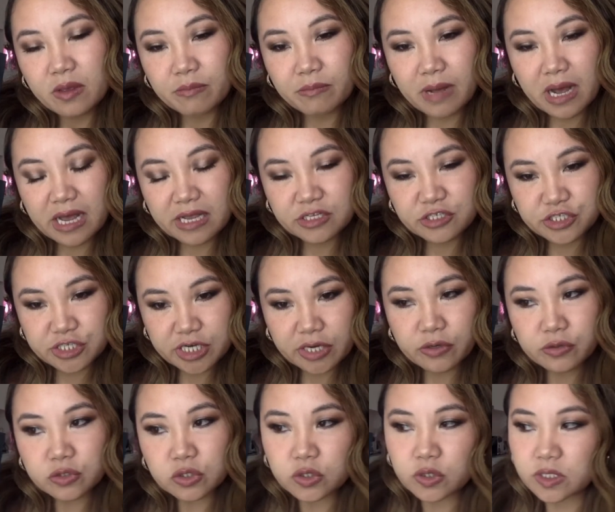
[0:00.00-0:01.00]
My
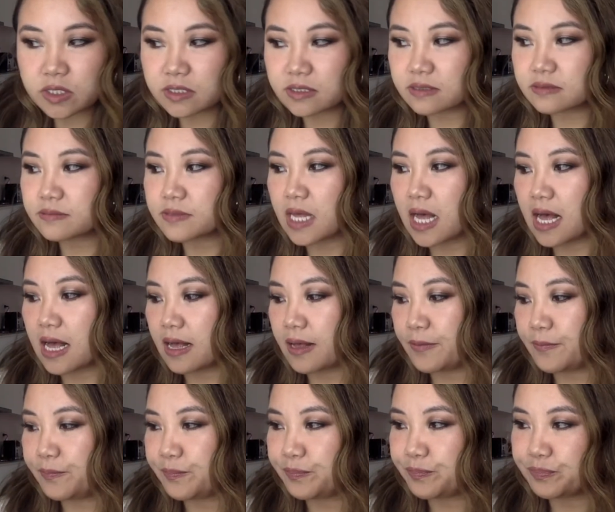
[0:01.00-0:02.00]
general
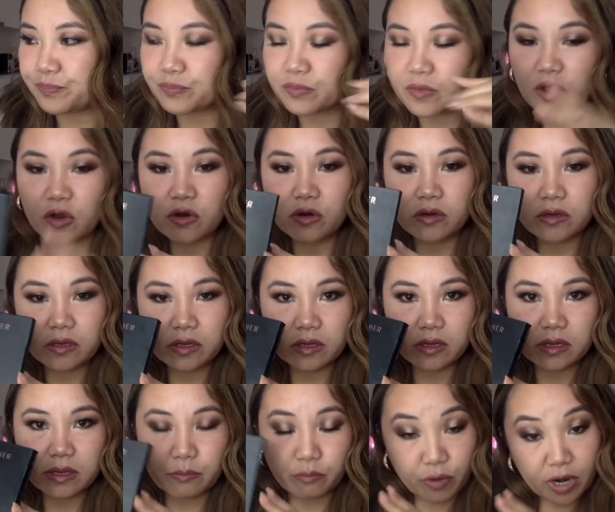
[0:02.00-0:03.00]

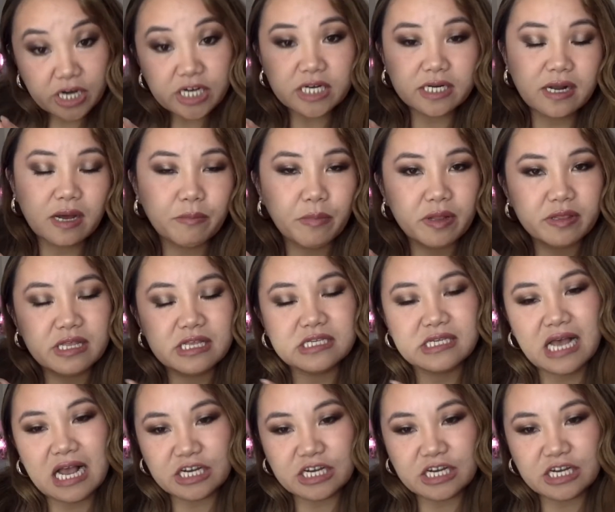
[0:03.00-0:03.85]
impression about this